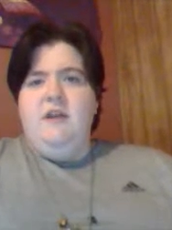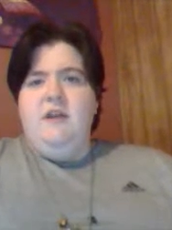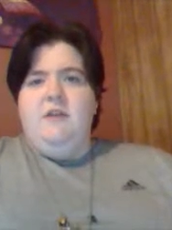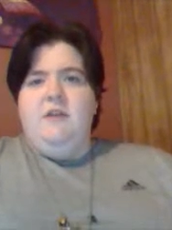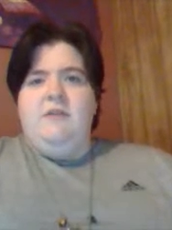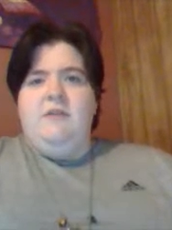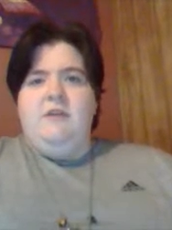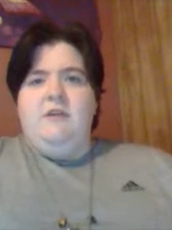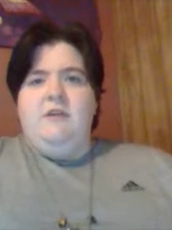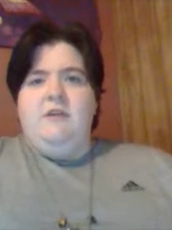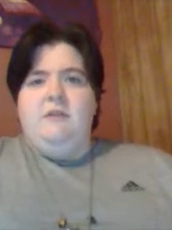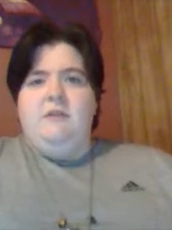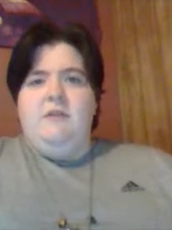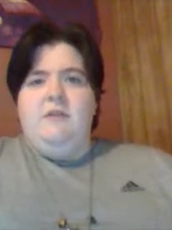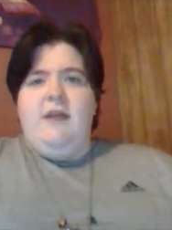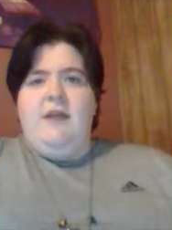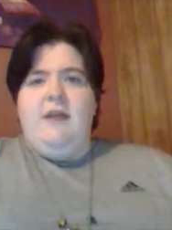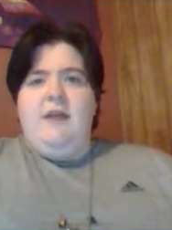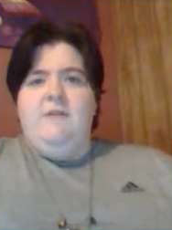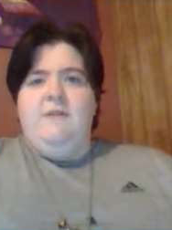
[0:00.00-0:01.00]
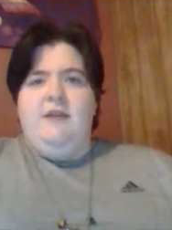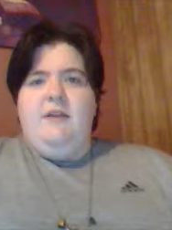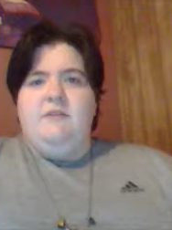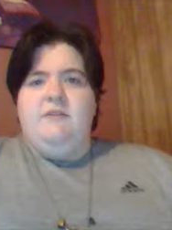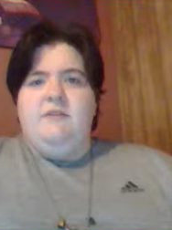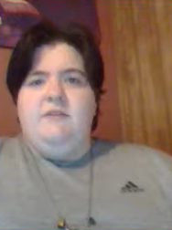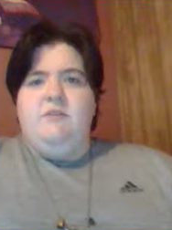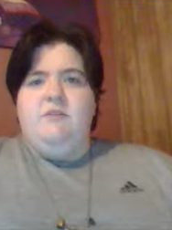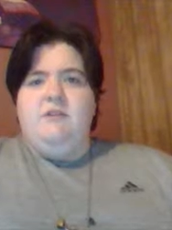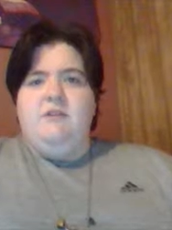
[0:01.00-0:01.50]
the
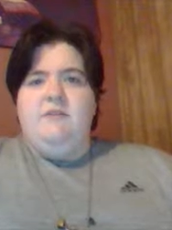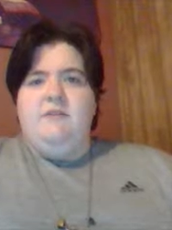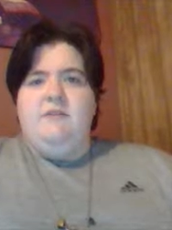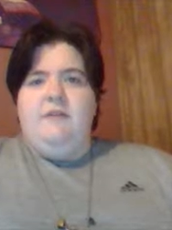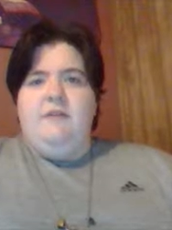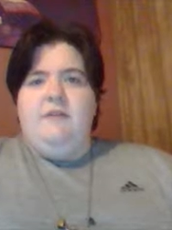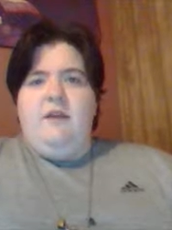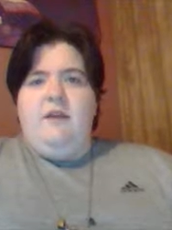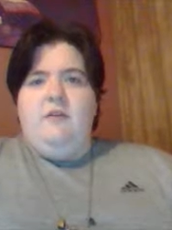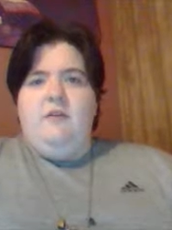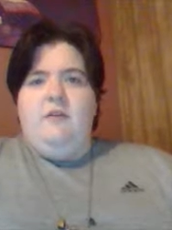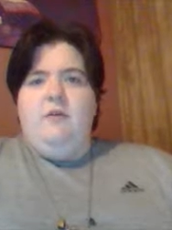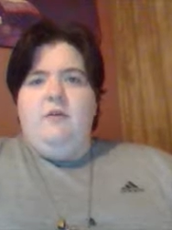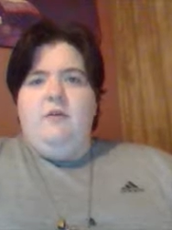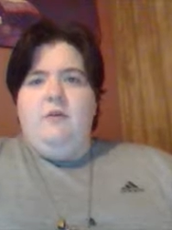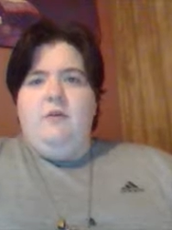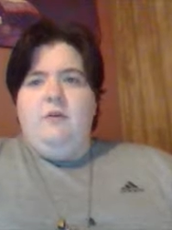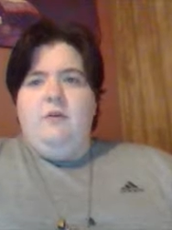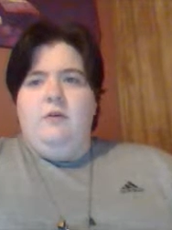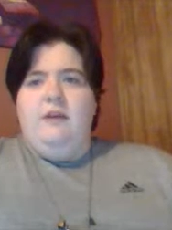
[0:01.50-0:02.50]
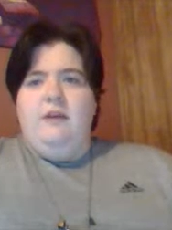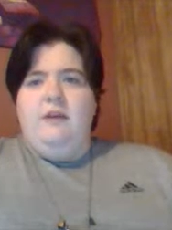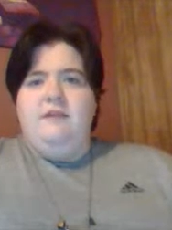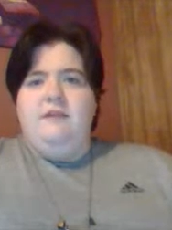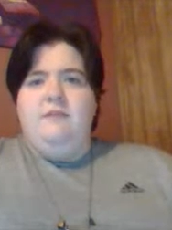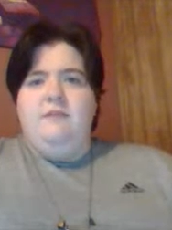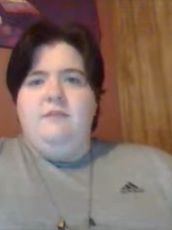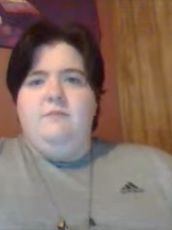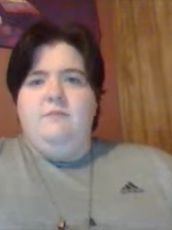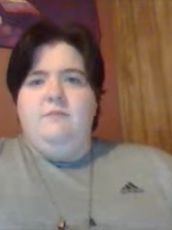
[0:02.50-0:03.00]
evidence wasn't there or it
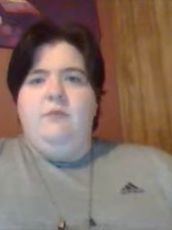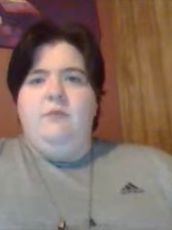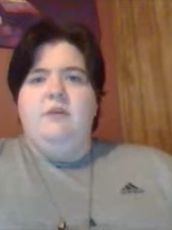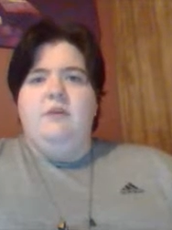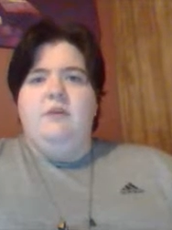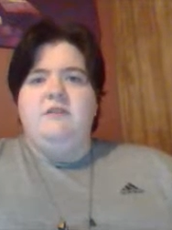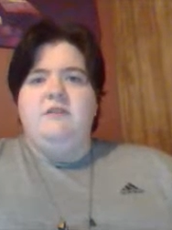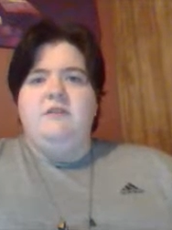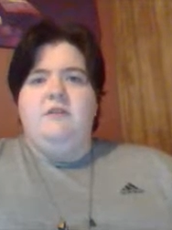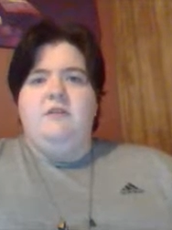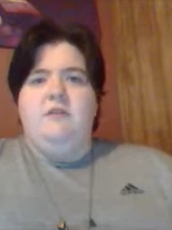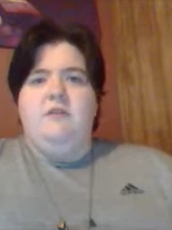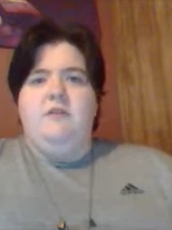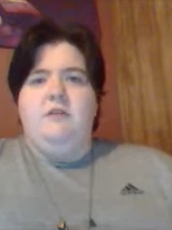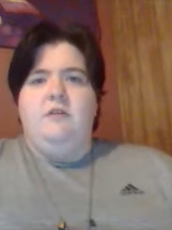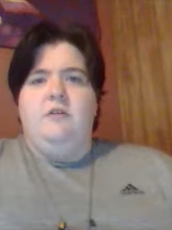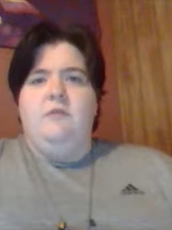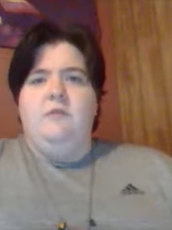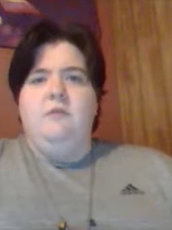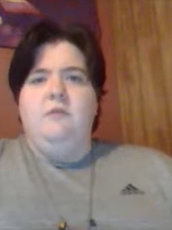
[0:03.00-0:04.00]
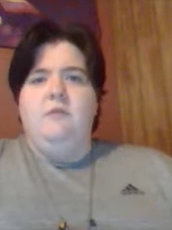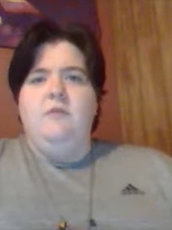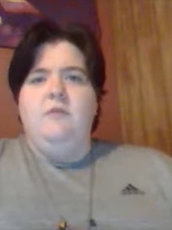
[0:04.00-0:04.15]
didn't point to her.